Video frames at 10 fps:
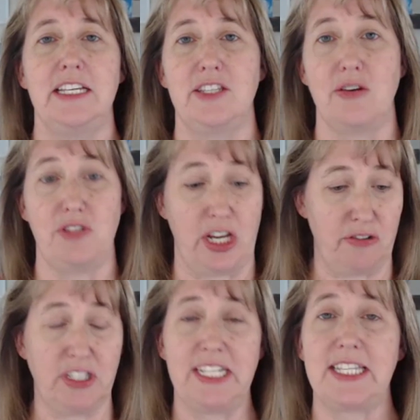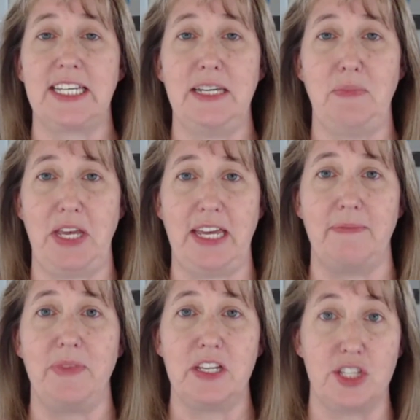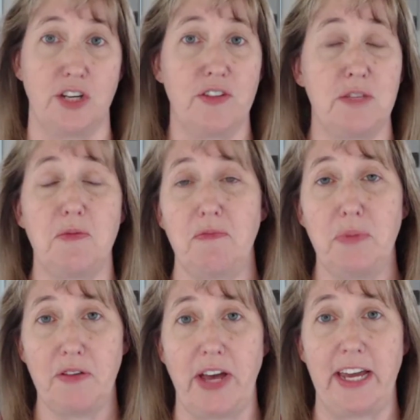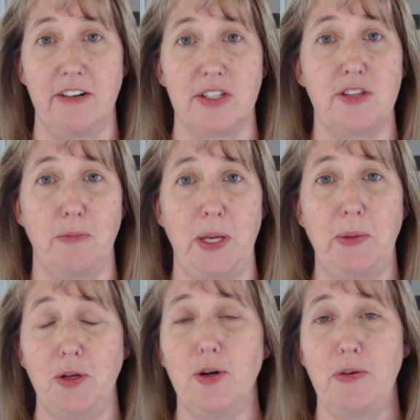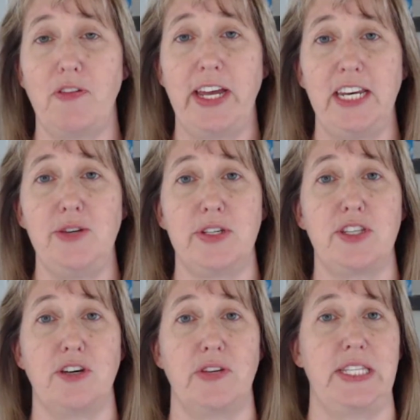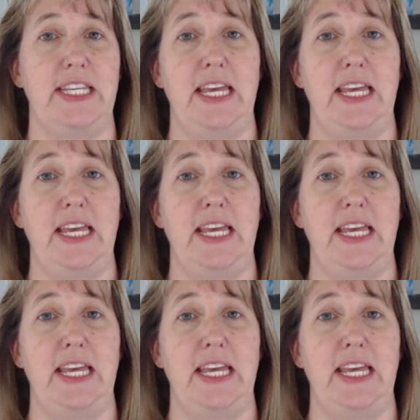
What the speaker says: So generally it's going to be service providers, so people who are providing you a service.